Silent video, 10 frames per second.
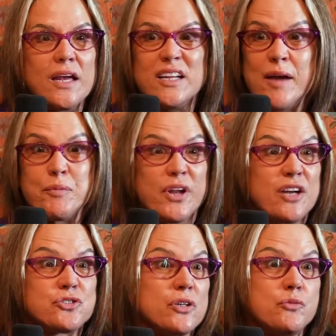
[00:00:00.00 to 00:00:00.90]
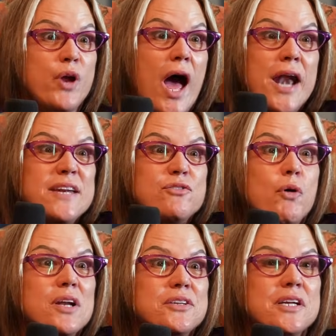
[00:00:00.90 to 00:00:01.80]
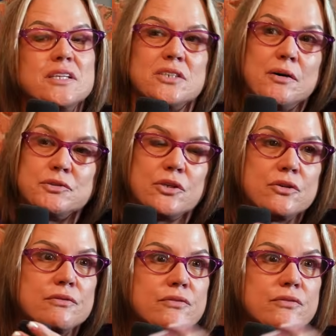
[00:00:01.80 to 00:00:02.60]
It happened naturally. I didn't even know I did it till I was on